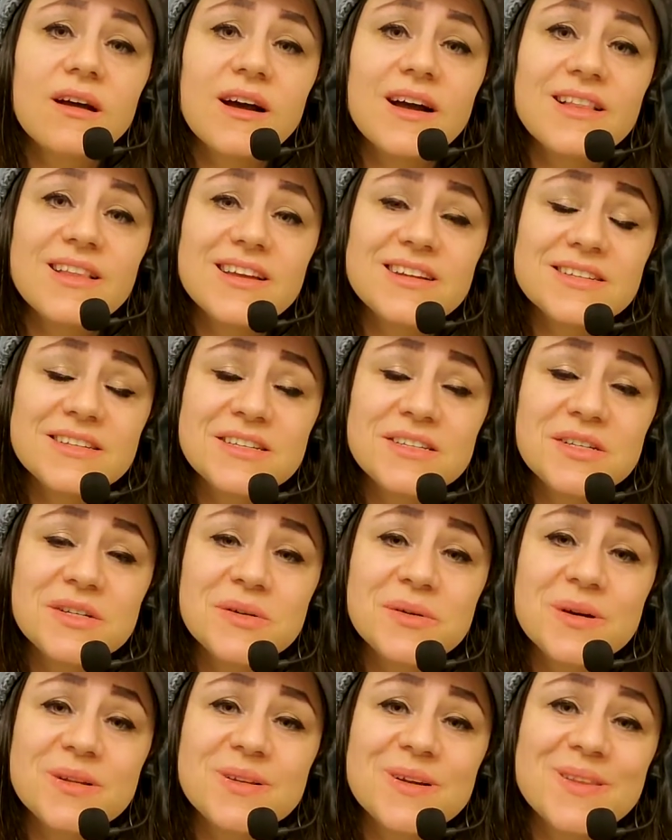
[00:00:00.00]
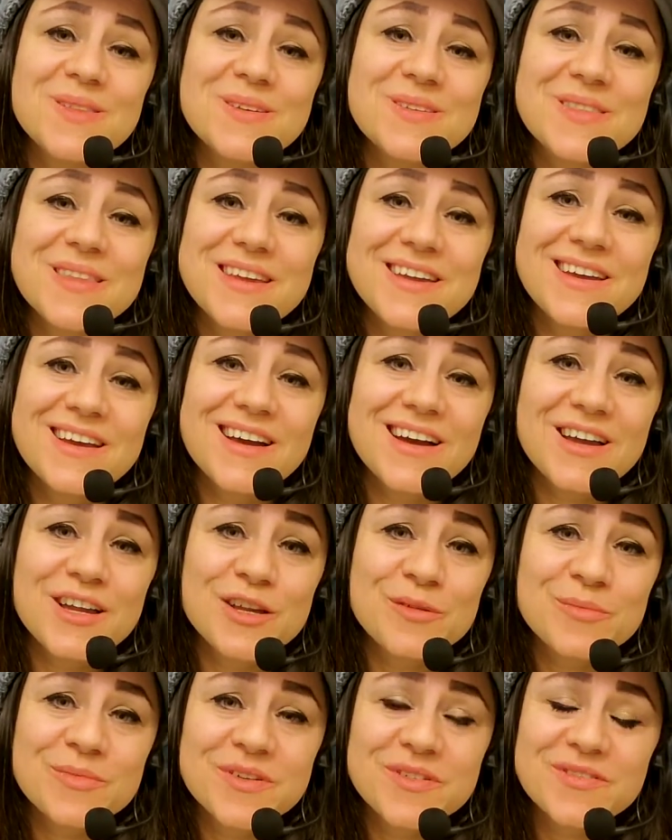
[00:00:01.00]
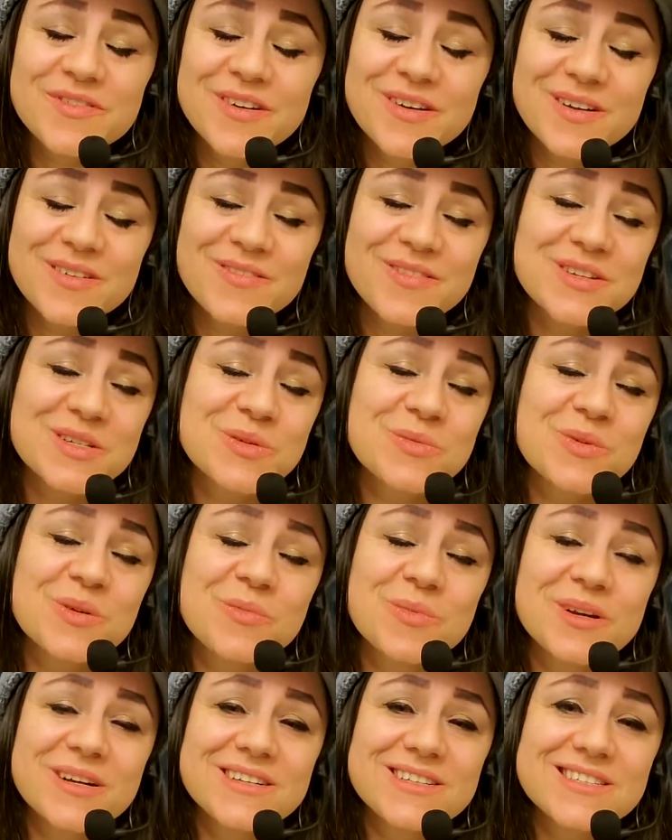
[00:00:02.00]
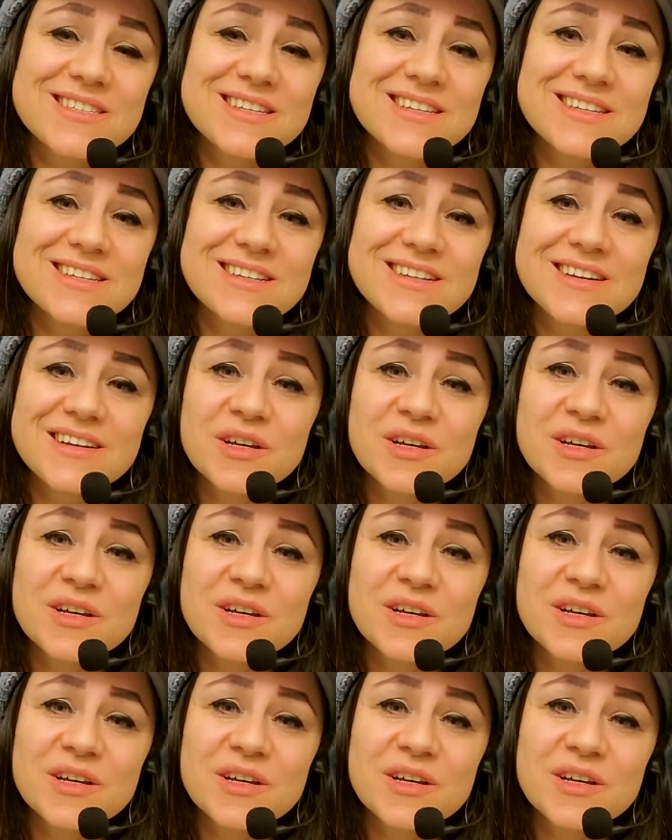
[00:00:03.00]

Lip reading: I like to do another thing. I am a very visual person.